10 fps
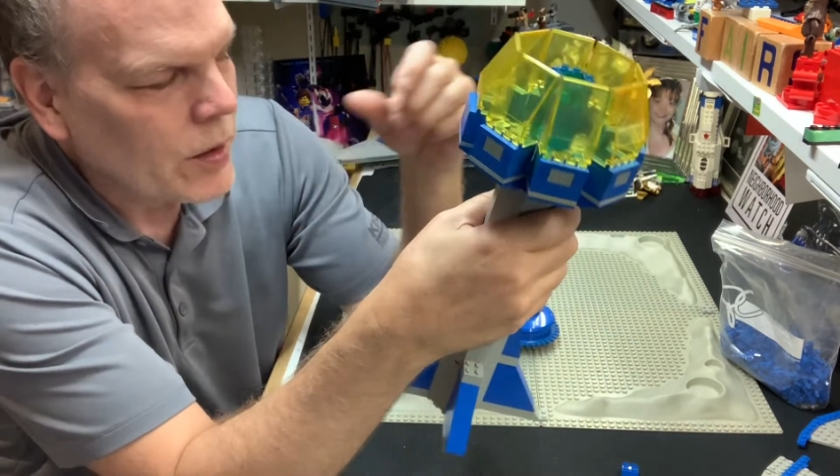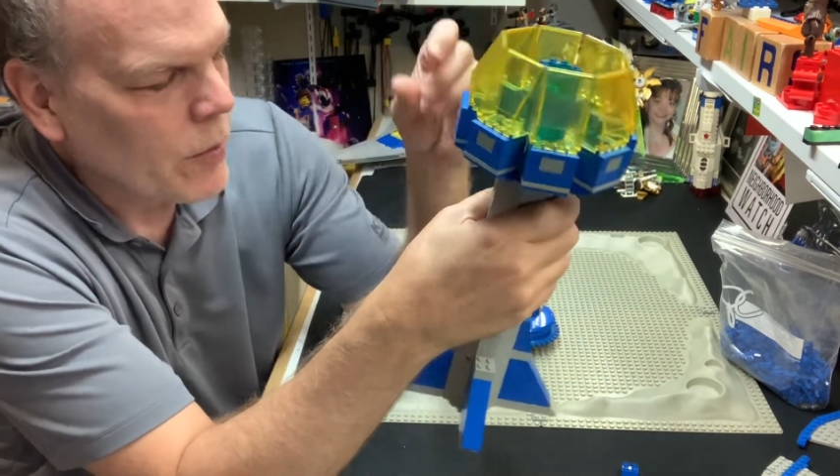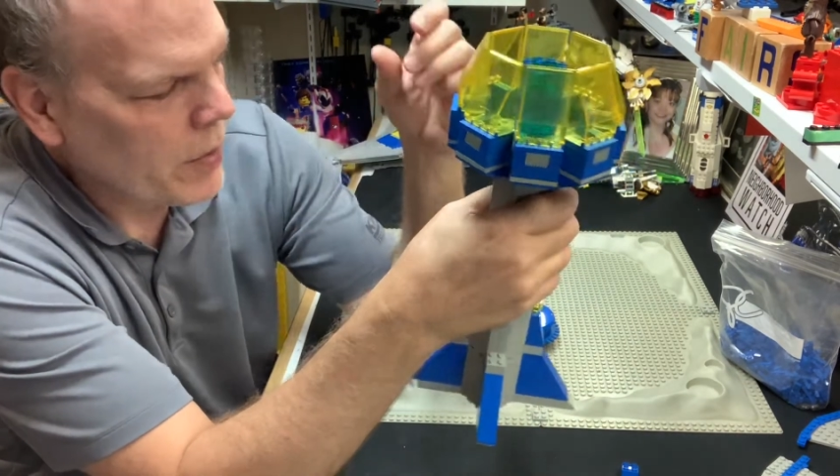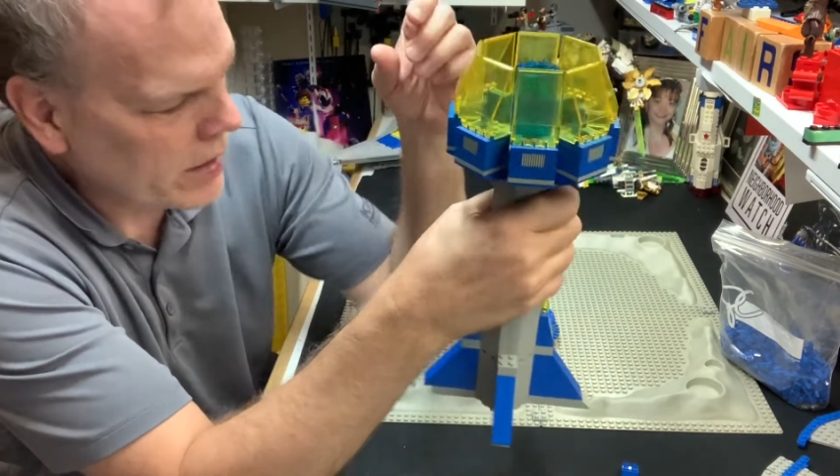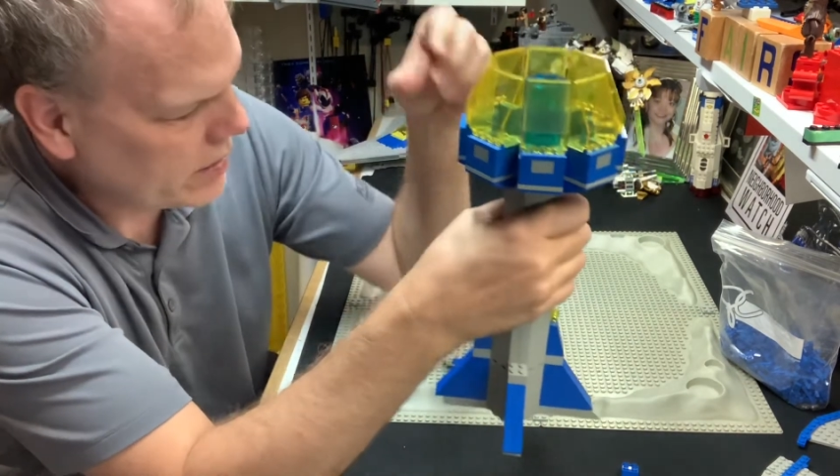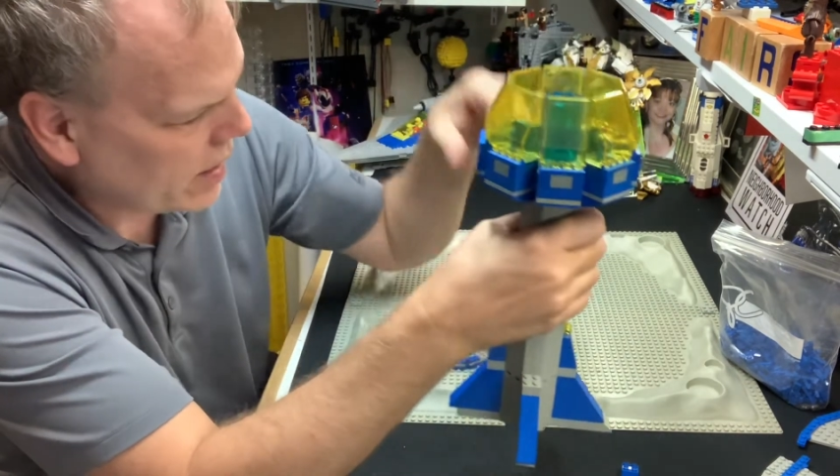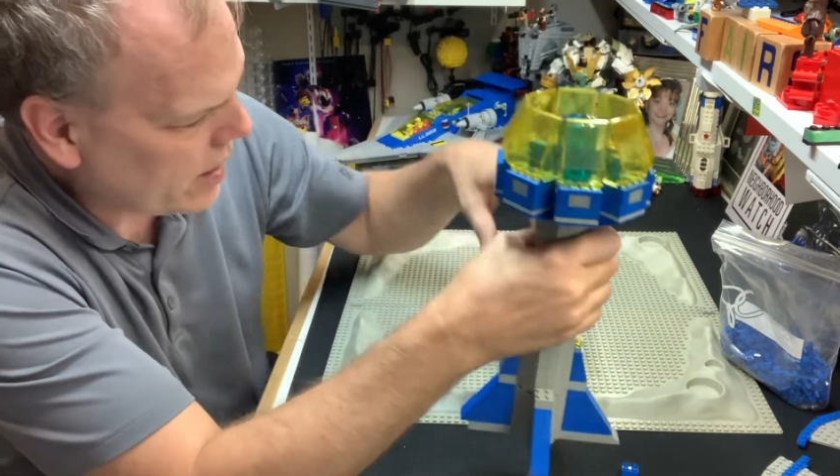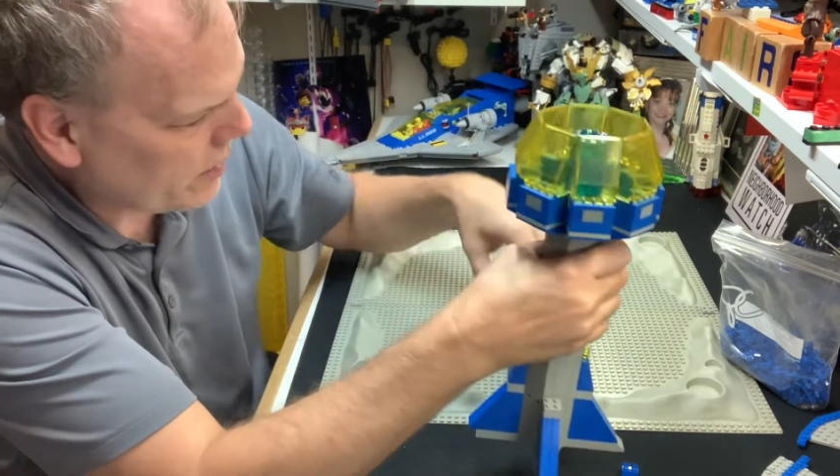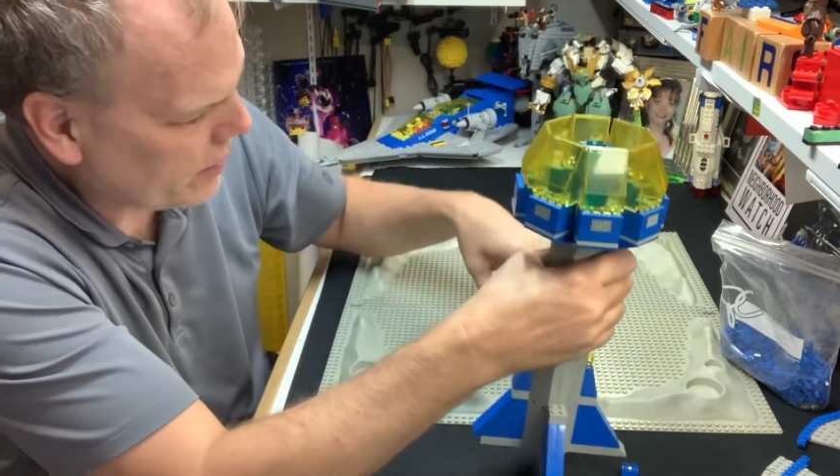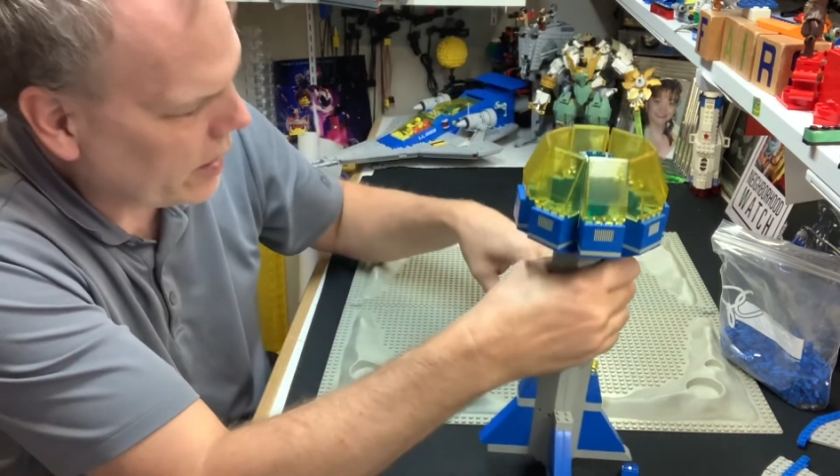But
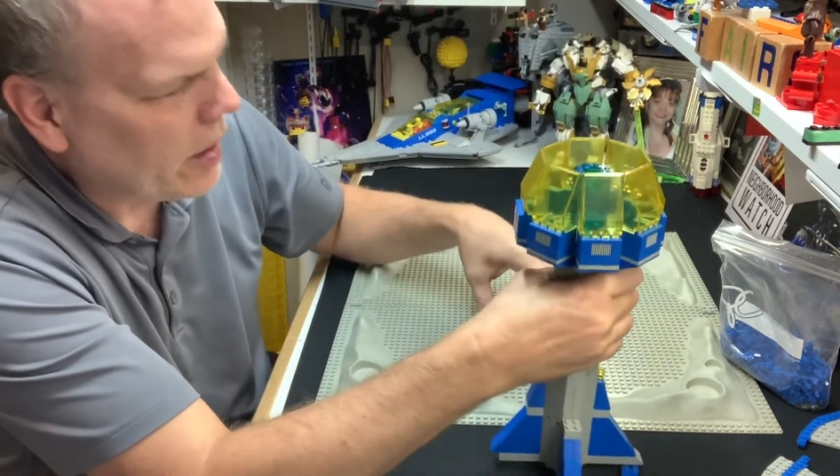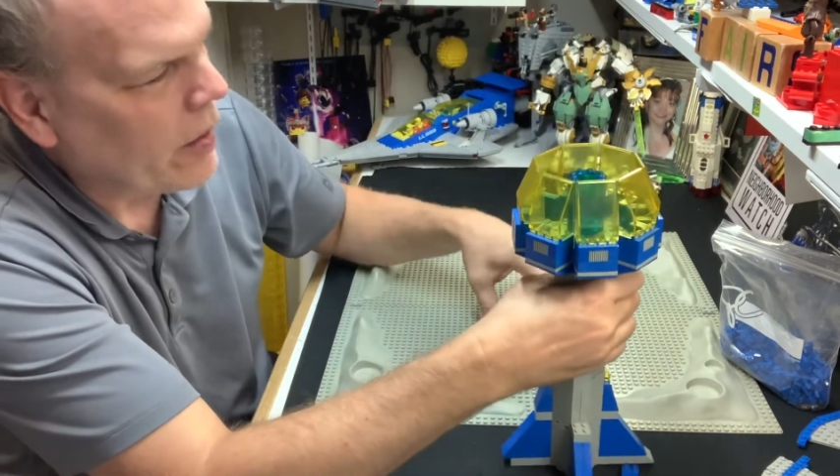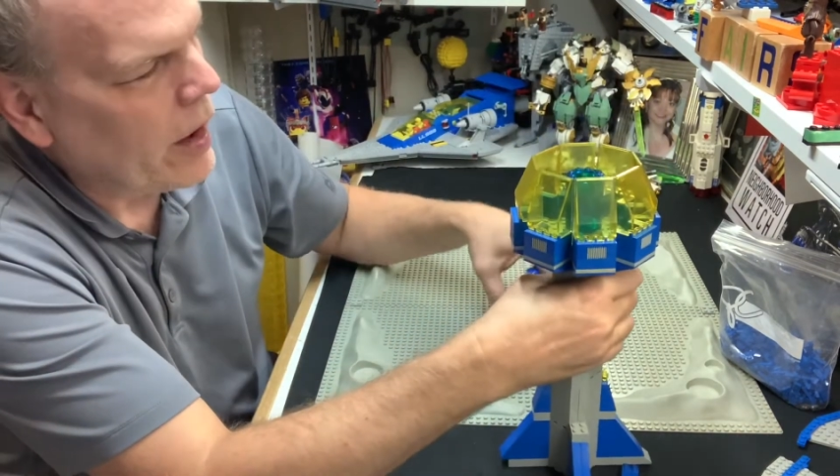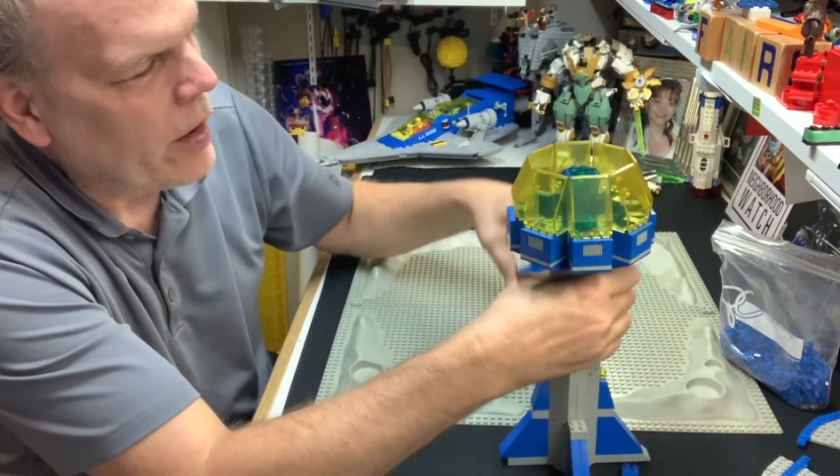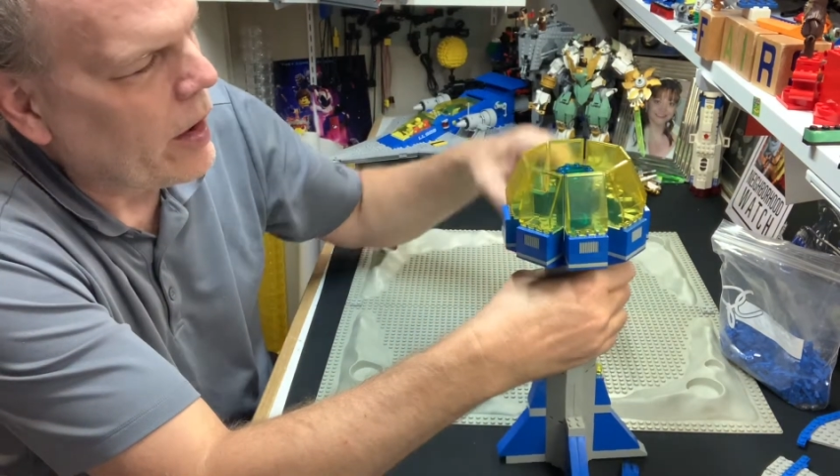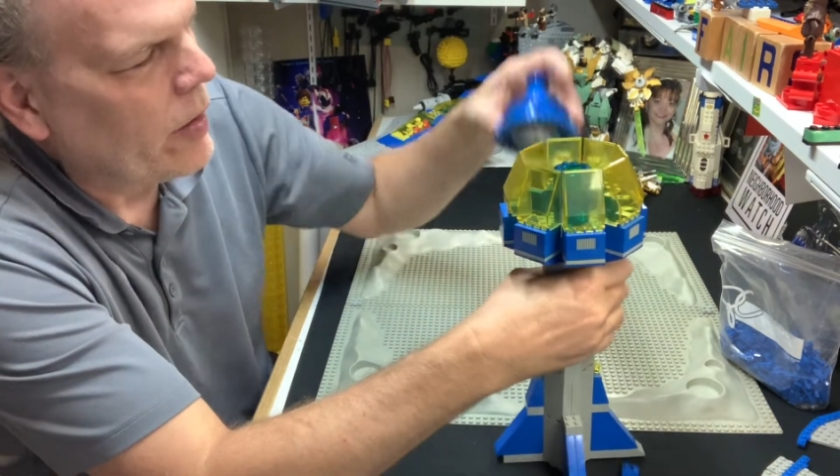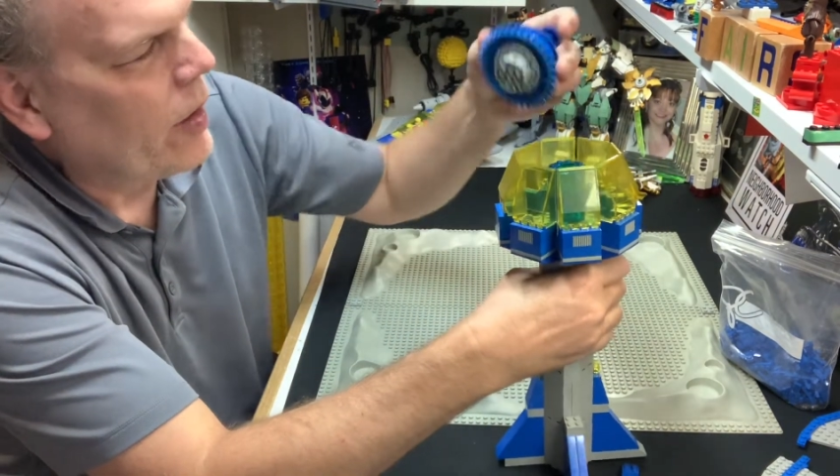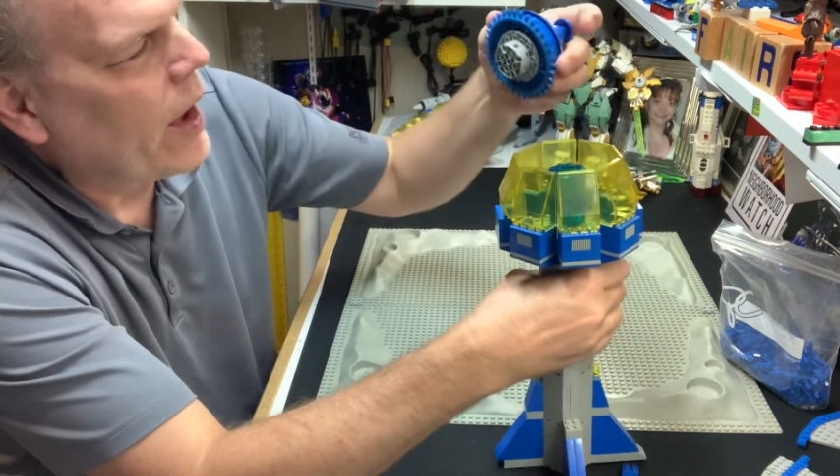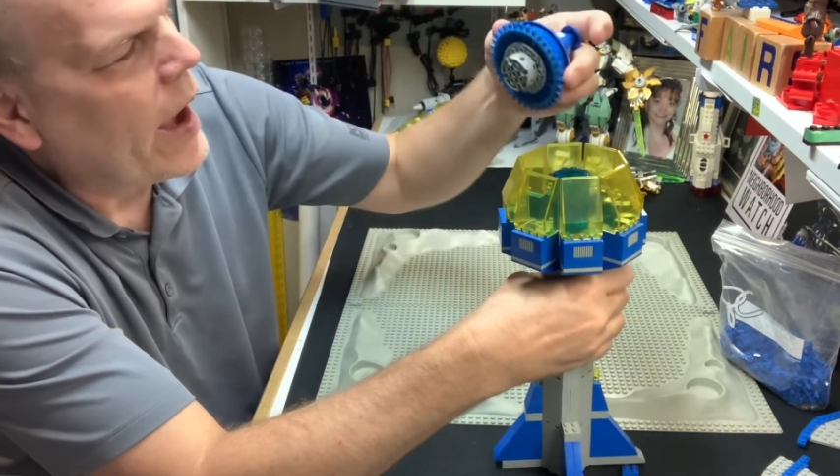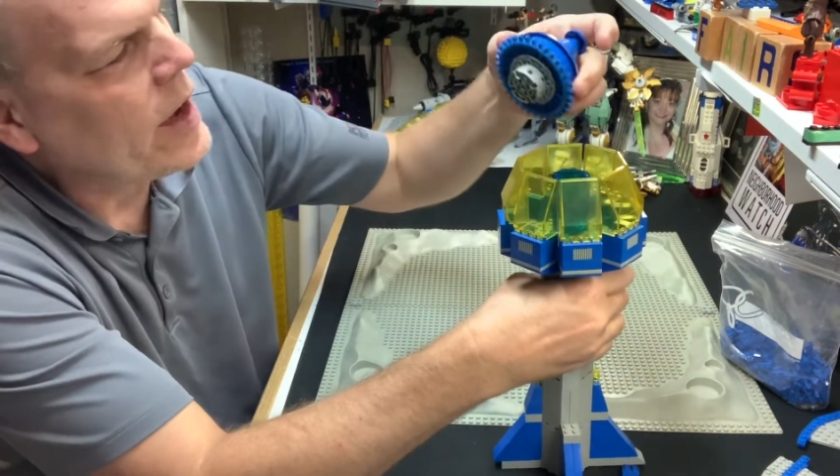you know,
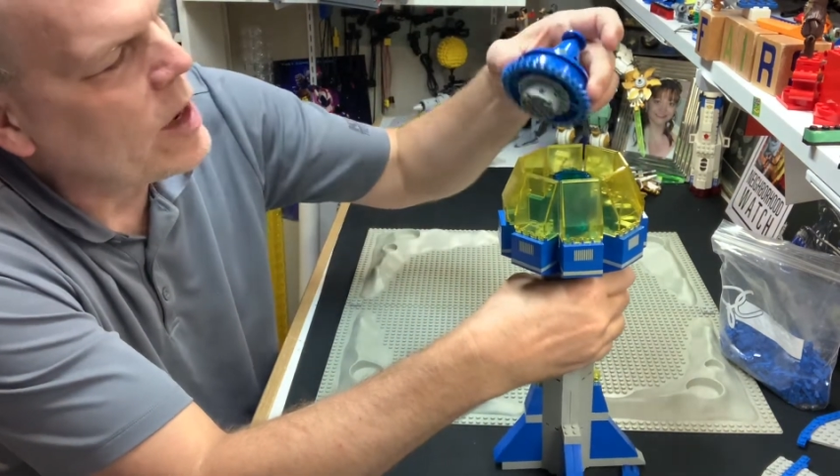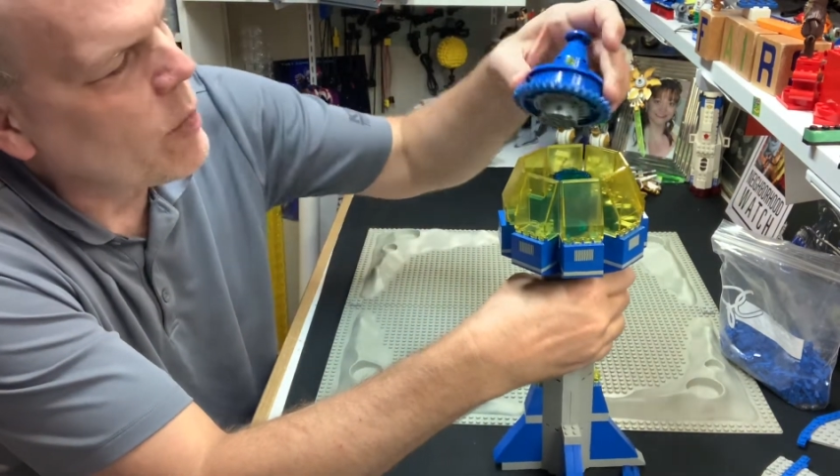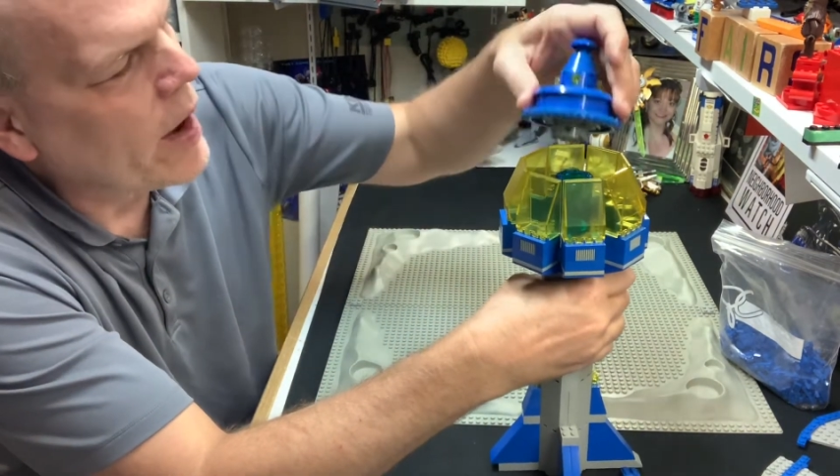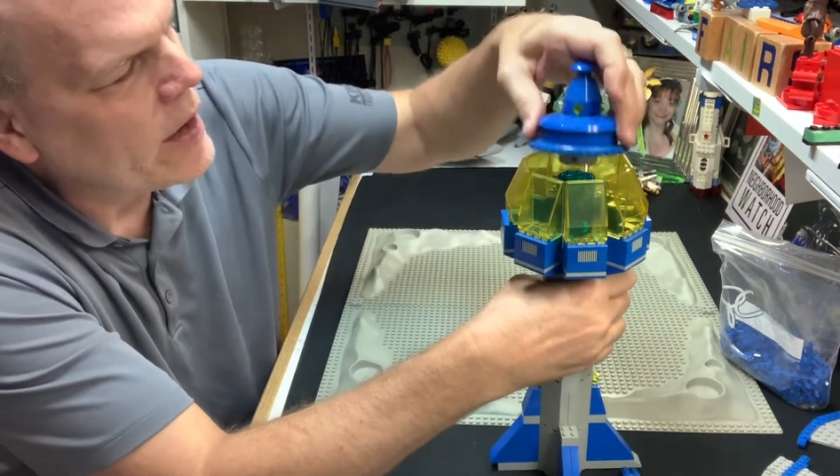I didn't mind